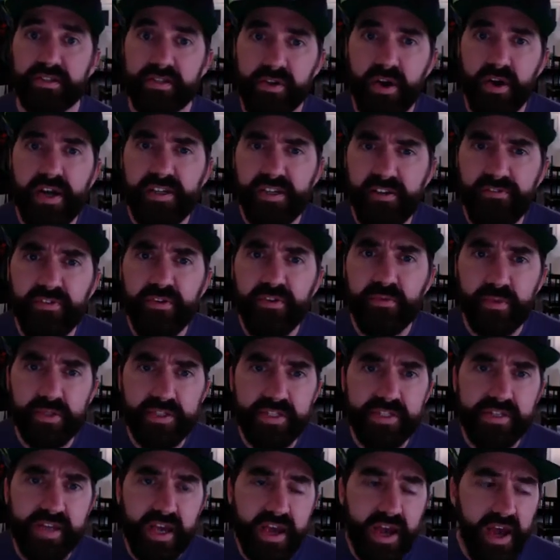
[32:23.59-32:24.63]
So I definitely
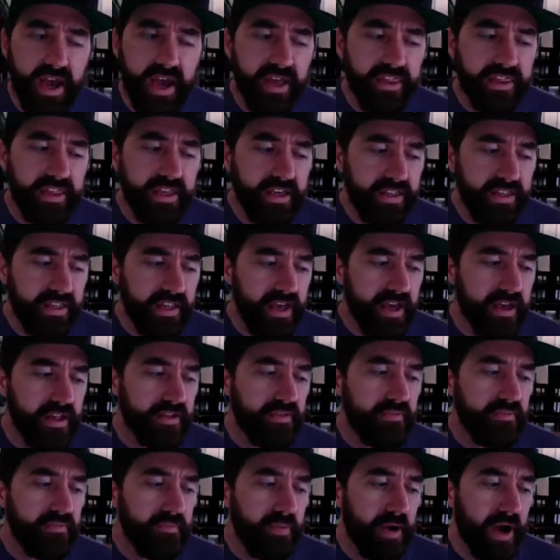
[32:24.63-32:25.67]
would say I think that
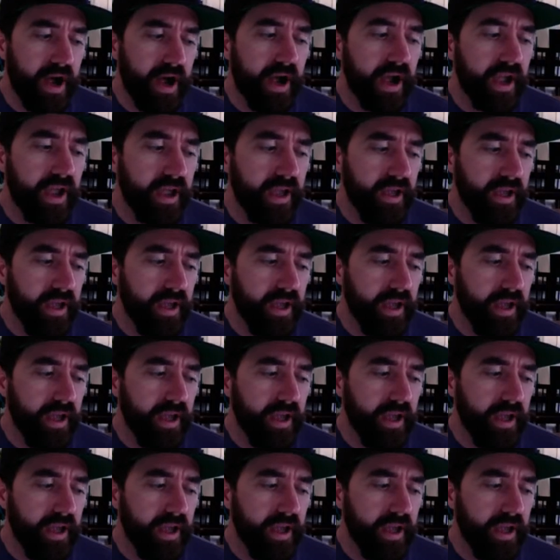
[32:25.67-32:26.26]
by